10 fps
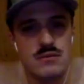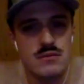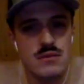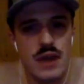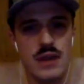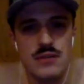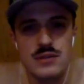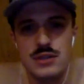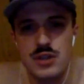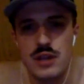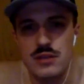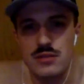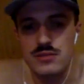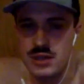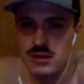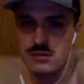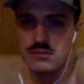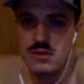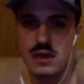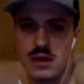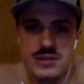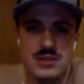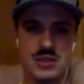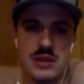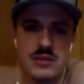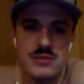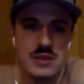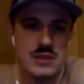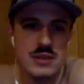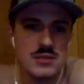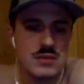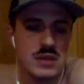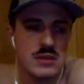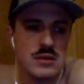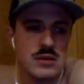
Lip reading: I don't see Jake losing. I don't see Jake losing this week.